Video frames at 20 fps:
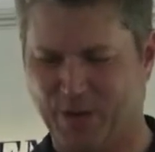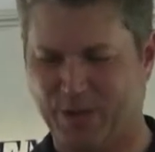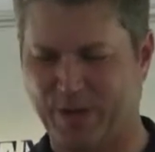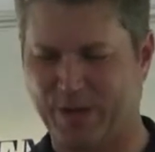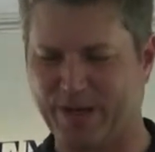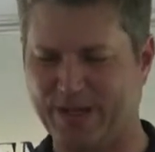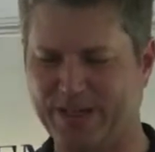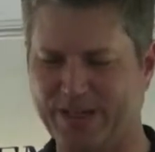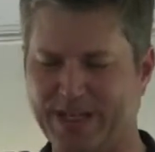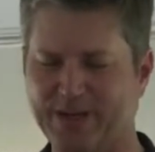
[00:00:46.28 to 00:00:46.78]

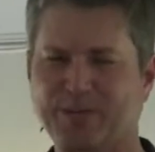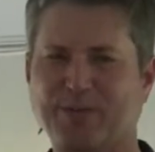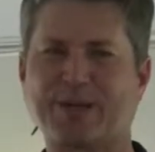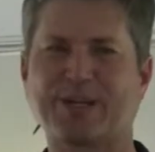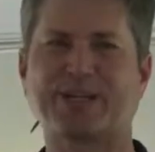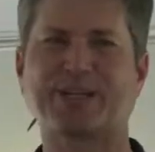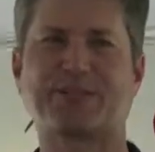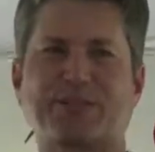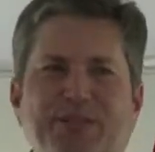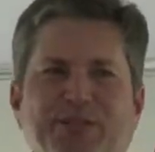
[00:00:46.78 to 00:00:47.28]
Well, I
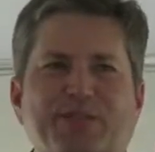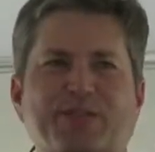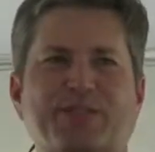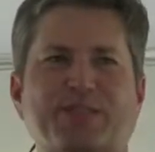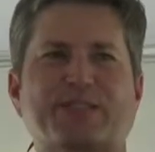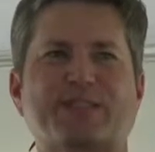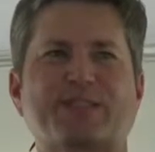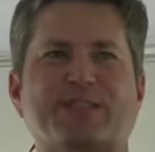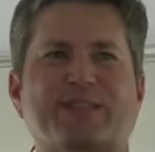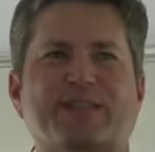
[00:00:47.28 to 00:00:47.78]
wanted to
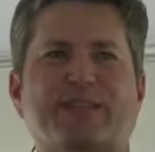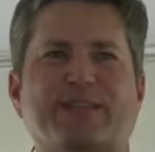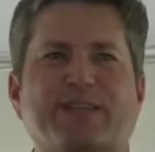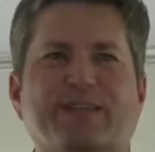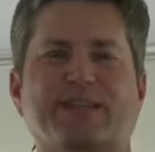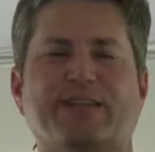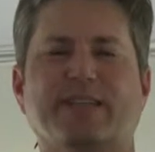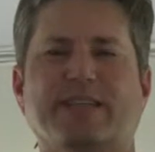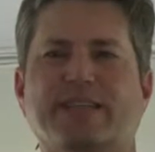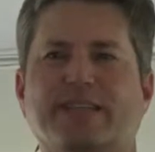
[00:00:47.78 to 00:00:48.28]
just
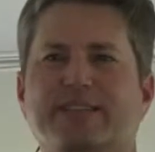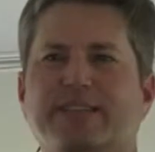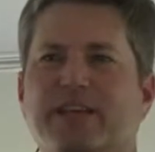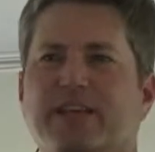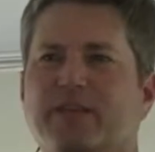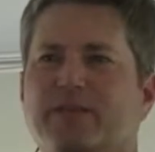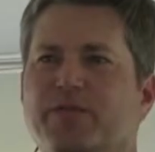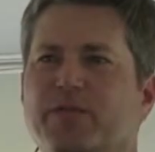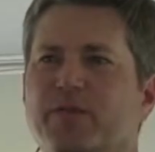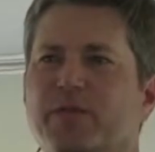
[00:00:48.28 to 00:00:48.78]

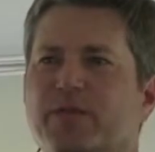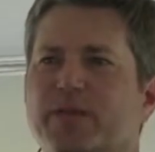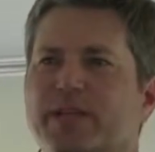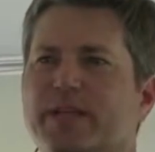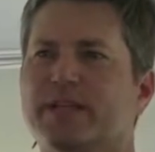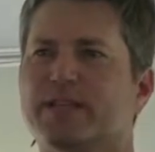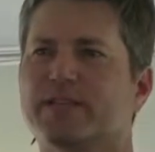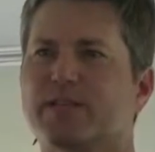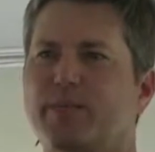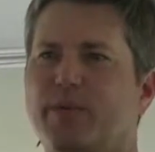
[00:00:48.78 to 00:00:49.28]
say a few
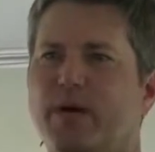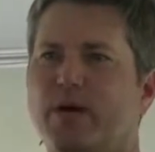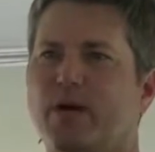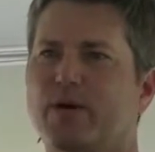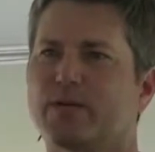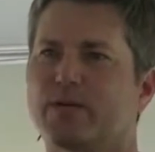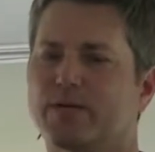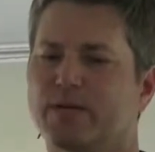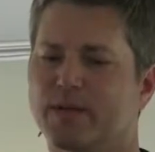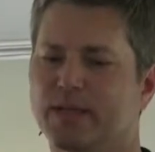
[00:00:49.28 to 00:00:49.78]
things
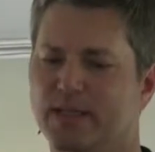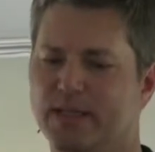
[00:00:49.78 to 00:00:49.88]
about